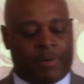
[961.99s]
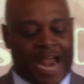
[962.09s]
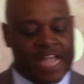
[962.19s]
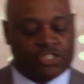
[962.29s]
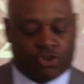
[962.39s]
But
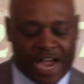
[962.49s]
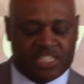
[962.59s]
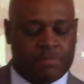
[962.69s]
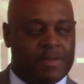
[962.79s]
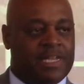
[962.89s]
I
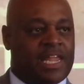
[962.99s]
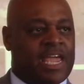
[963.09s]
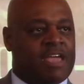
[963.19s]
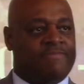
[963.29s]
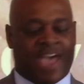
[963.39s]
trust and
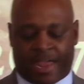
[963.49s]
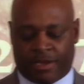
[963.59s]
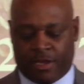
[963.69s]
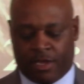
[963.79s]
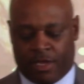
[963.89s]
believe
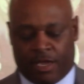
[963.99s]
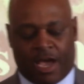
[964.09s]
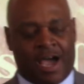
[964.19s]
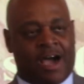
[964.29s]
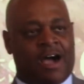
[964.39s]

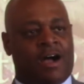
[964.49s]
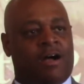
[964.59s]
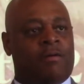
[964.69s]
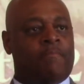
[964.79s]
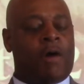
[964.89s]
that
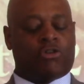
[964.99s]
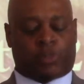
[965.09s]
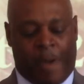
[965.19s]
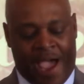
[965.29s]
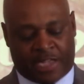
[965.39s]

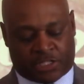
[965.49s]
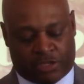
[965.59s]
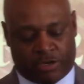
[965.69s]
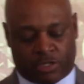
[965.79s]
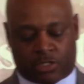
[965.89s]
most
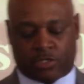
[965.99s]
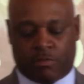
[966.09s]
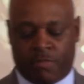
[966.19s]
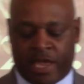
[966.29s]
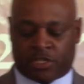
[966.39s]
pastors,
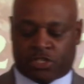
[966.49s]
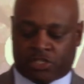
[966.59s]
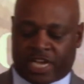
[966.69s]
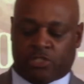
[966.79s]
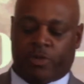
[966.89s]

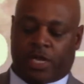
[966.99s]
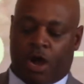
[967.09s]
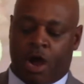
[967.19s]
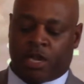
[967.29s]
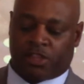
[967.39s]
ministers, as we
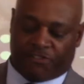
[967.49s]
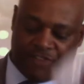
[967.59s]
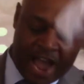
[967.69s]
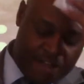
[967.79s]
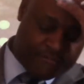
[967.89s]
call it, the
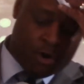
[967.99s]
fivefold